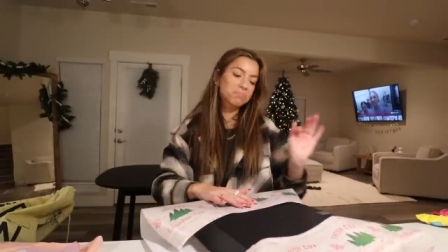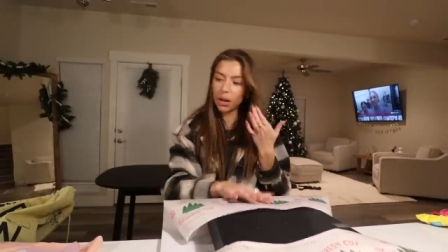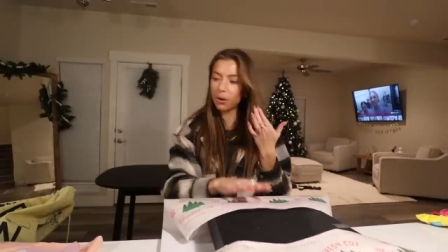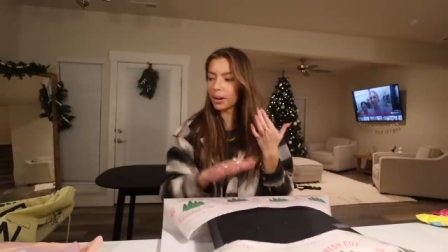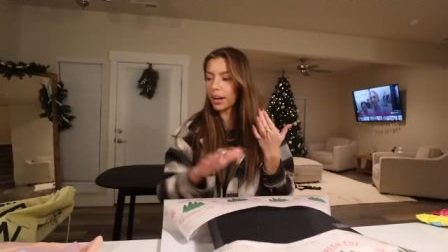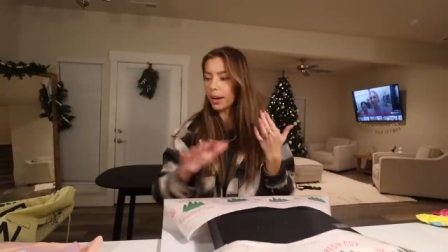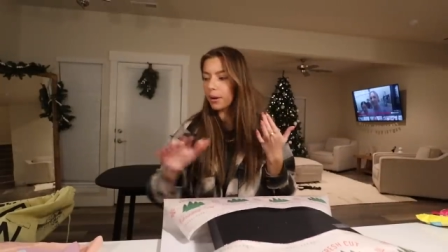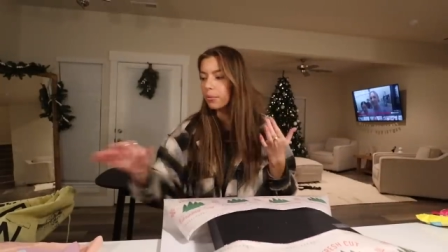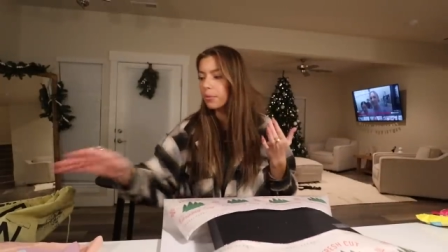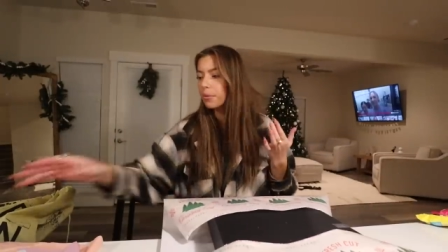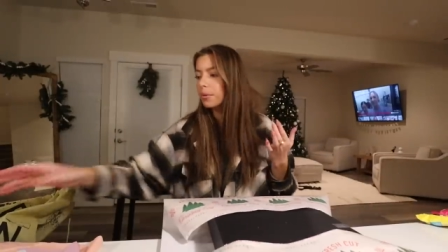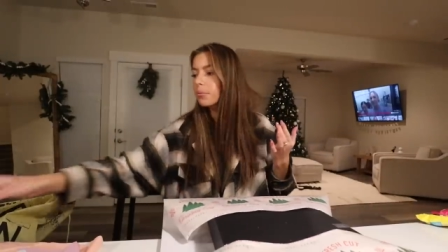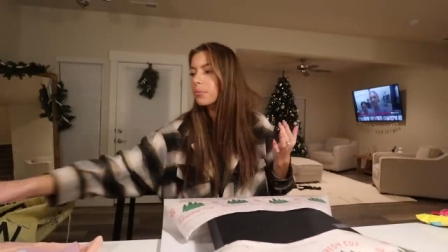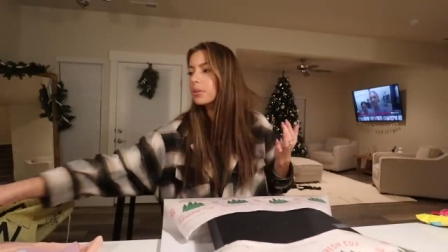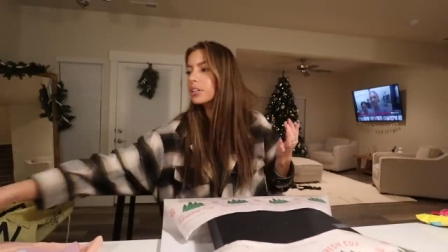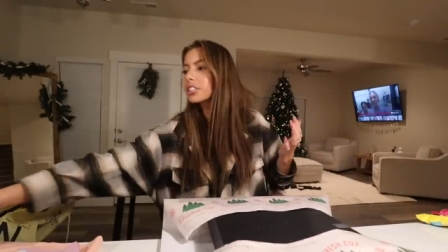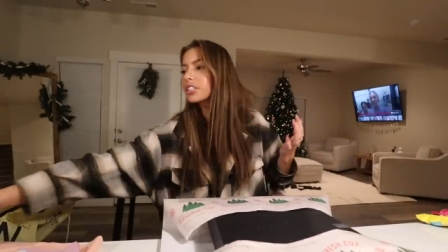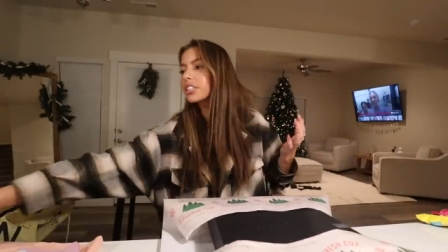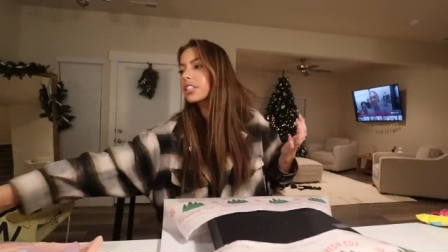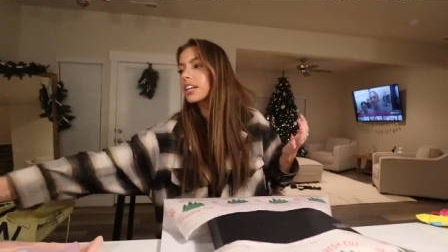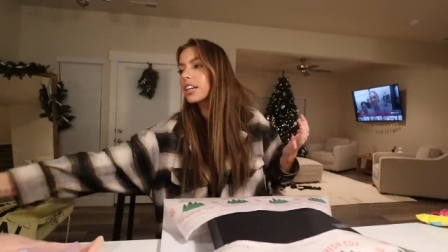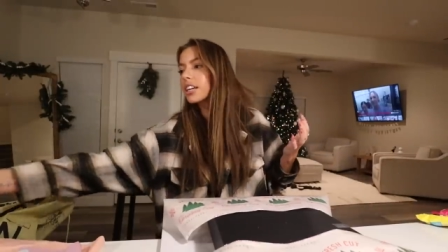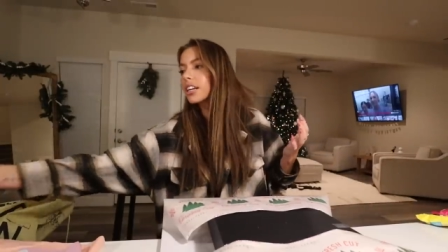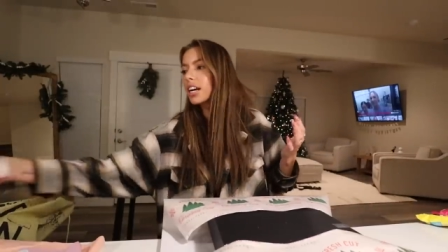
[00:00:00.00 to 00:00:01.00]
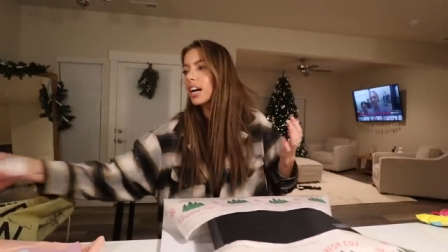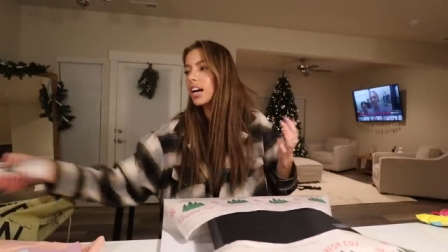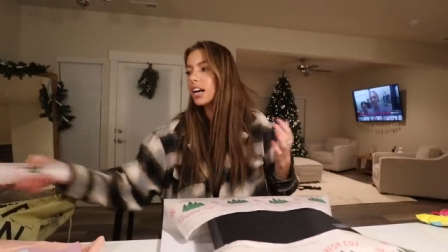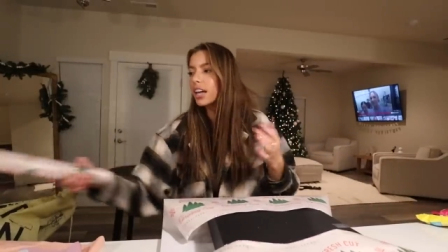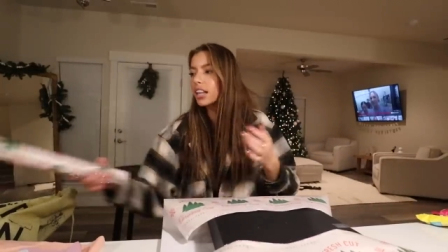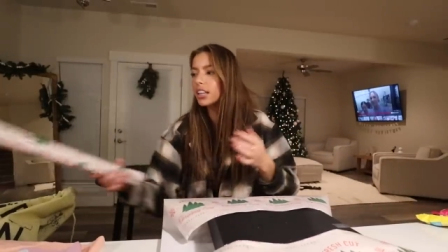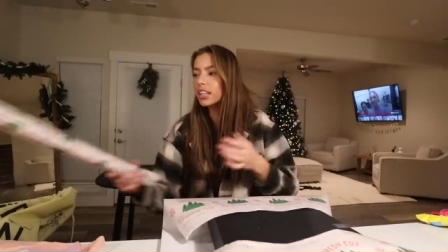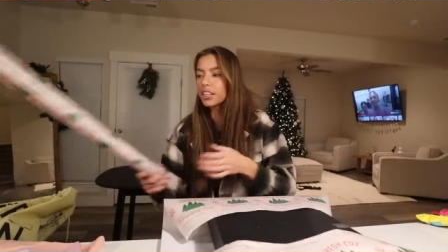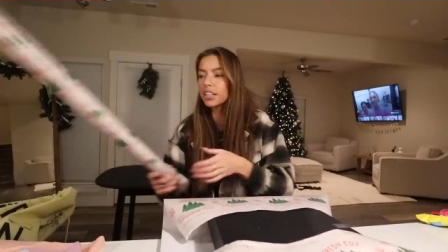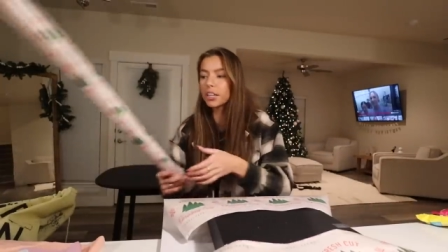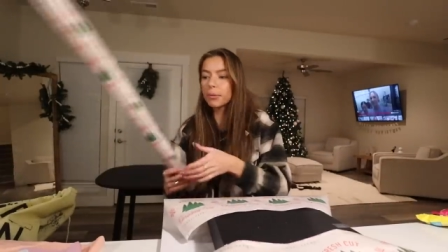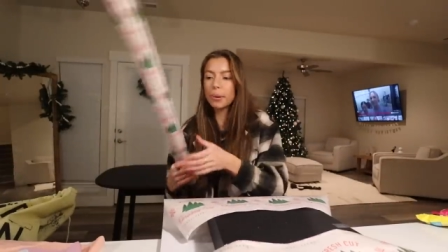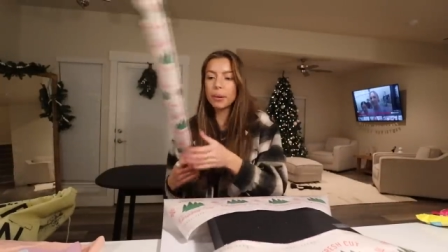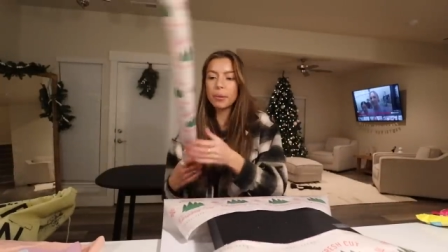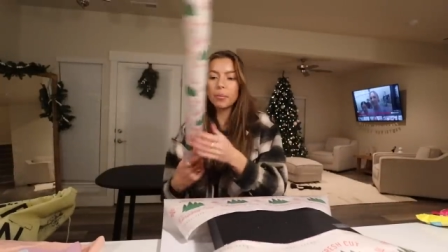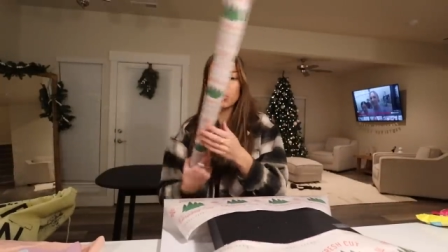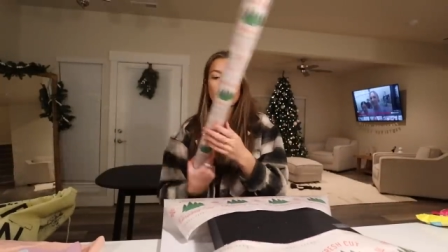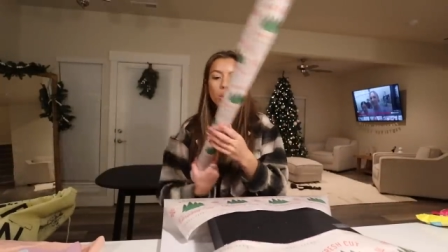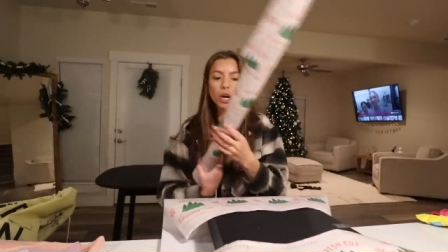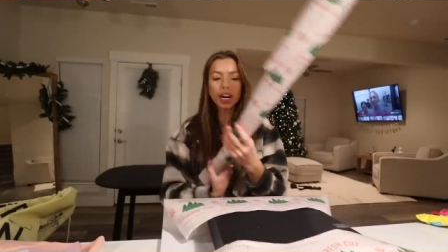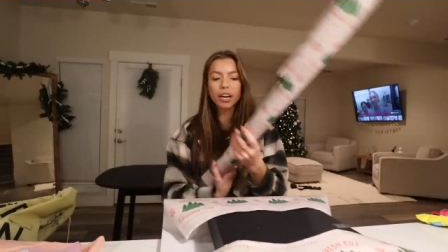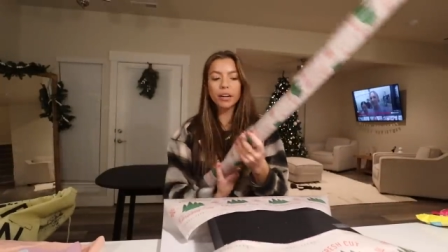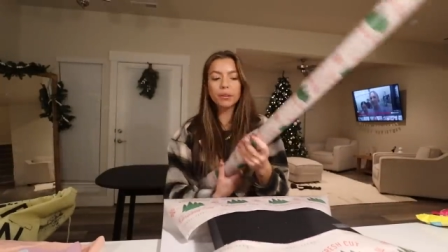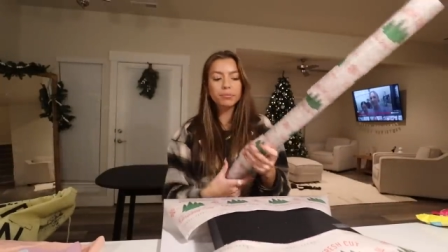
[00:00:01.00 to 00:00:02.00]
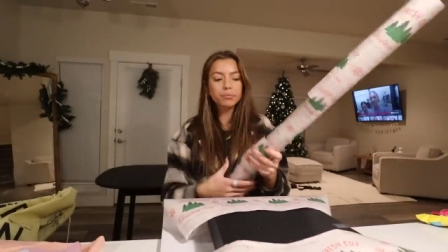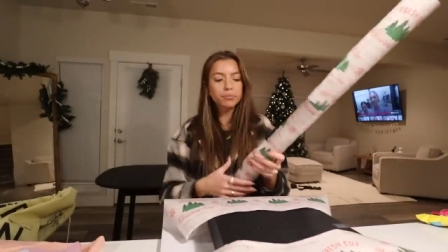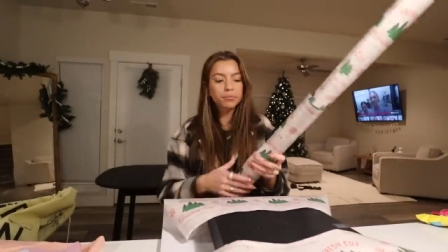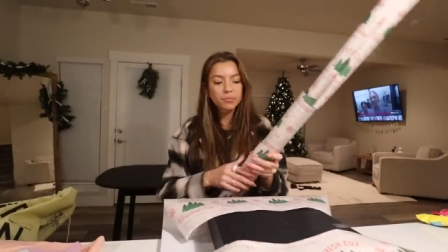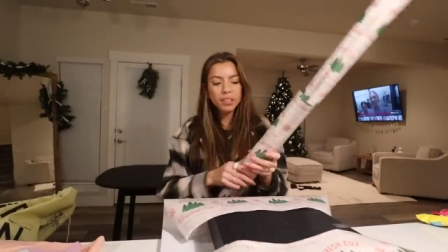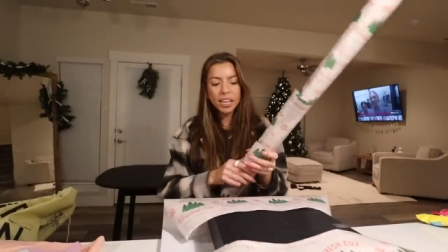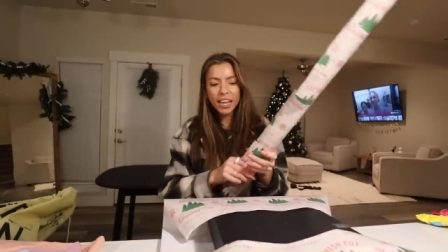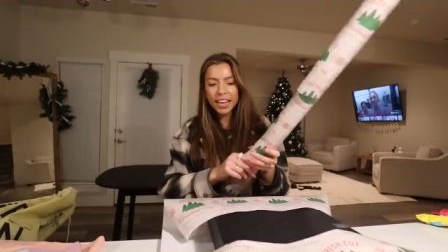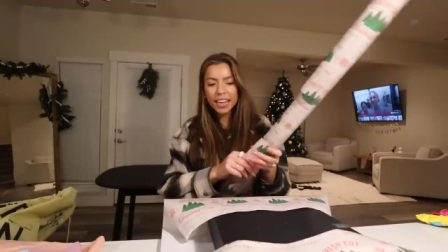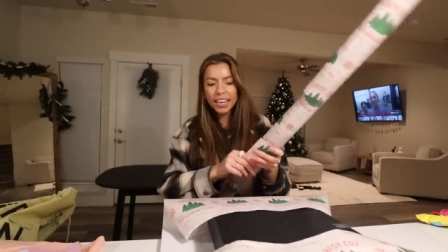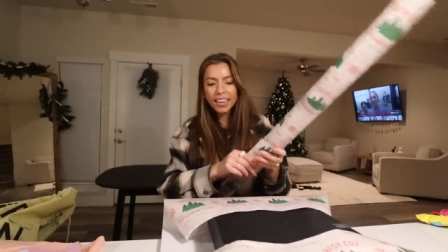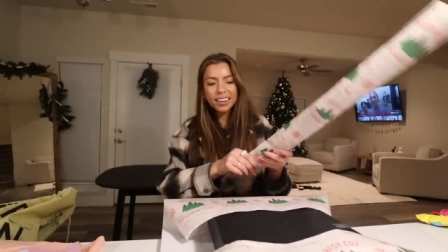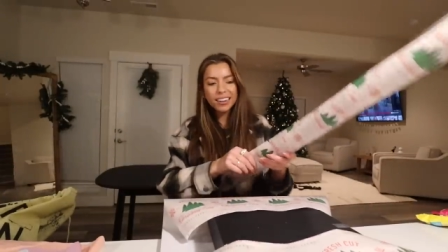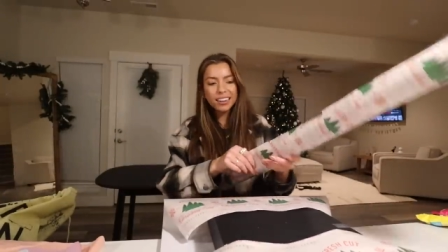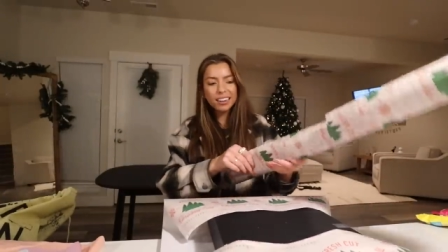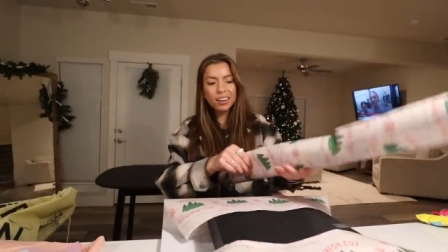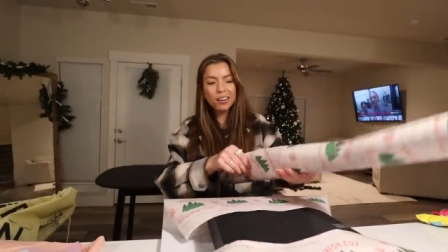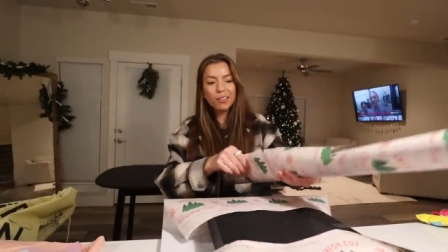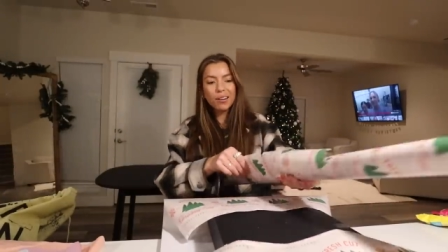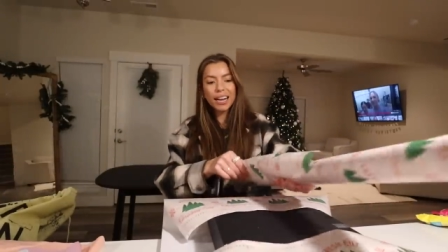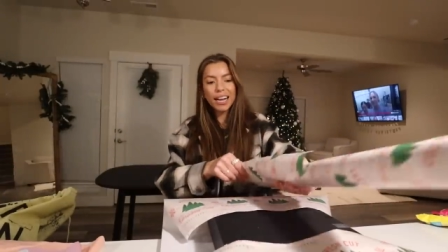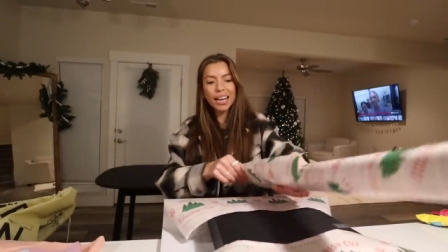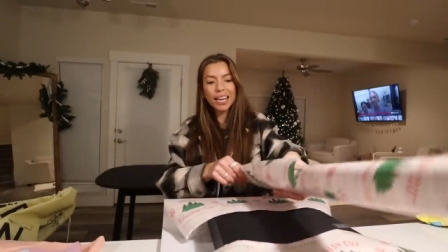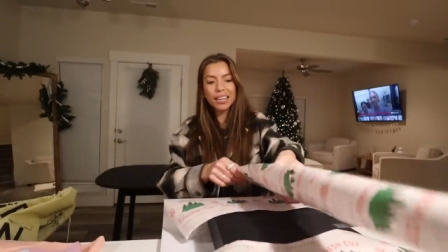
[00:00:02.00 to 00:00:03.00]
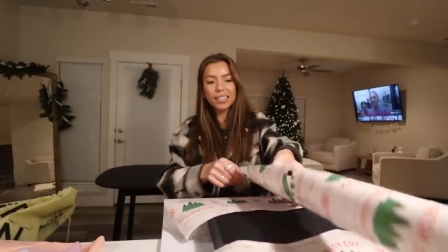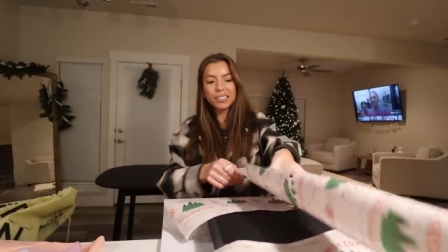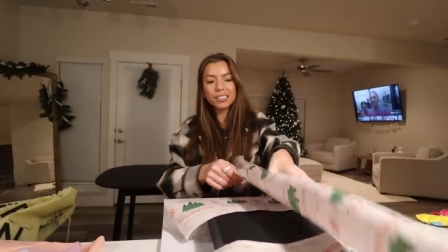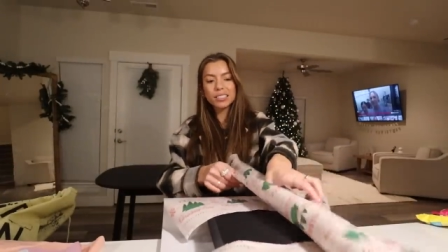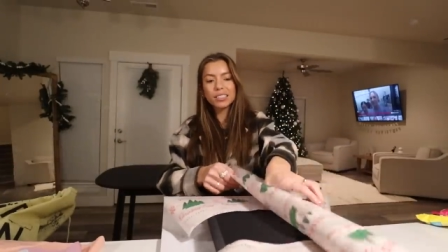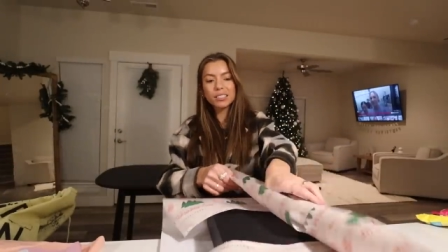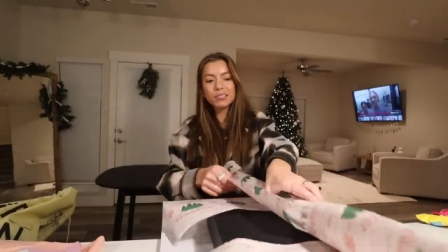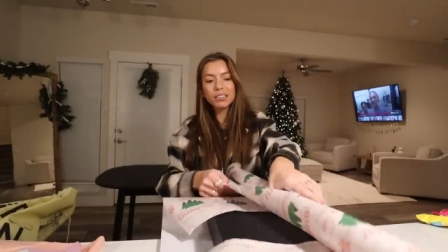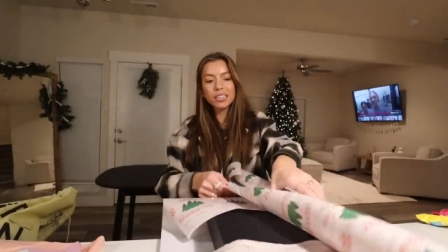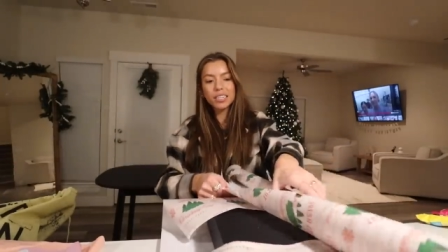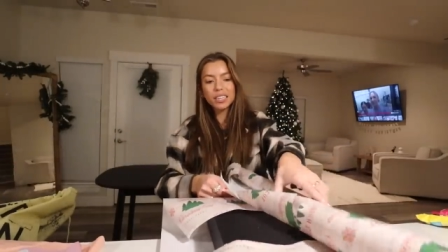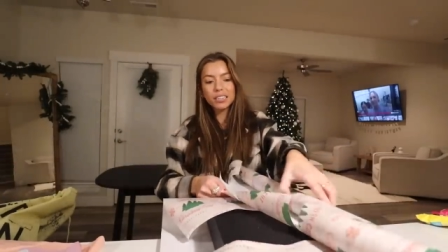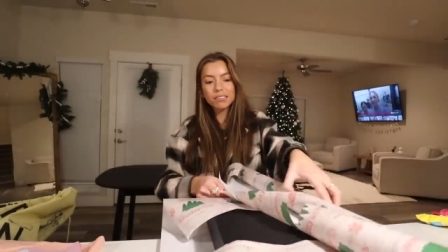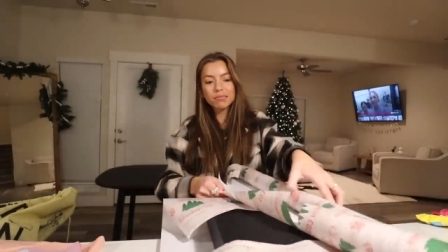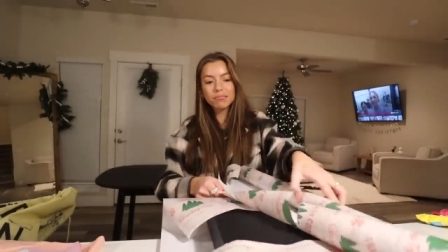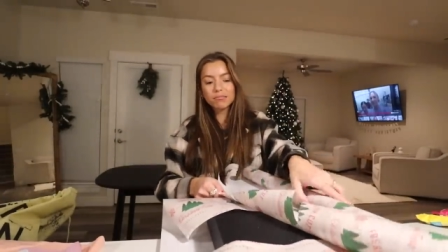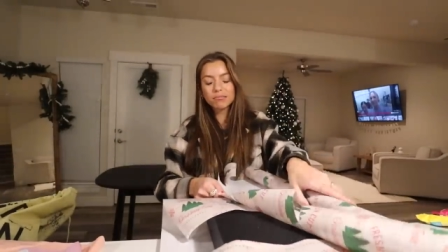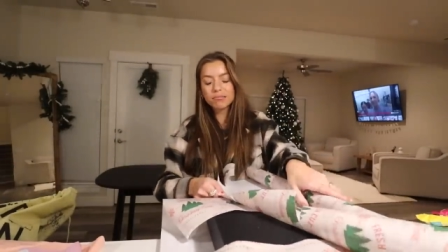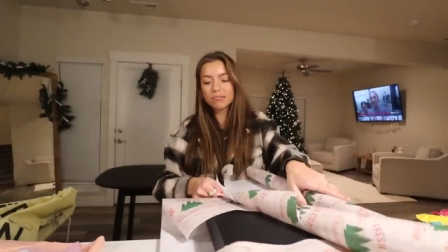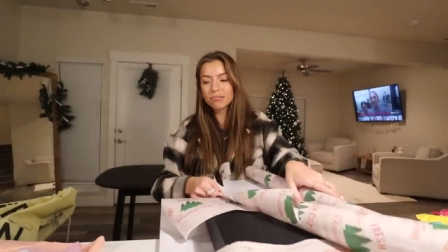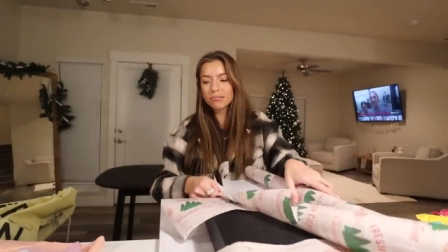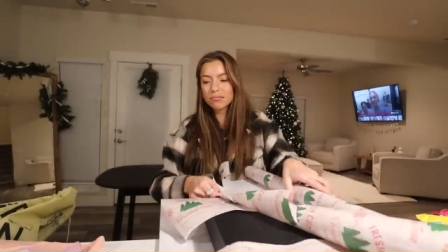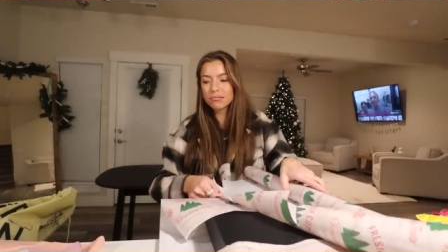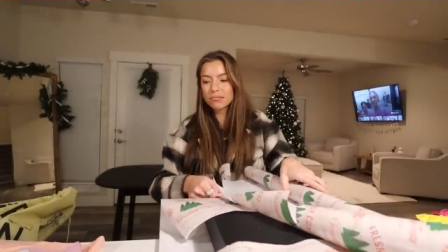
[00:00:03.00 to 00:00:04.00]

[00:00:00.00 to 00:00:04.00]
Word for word: Okay, well, we're just gonna cut a little bit more, you know, add it to it.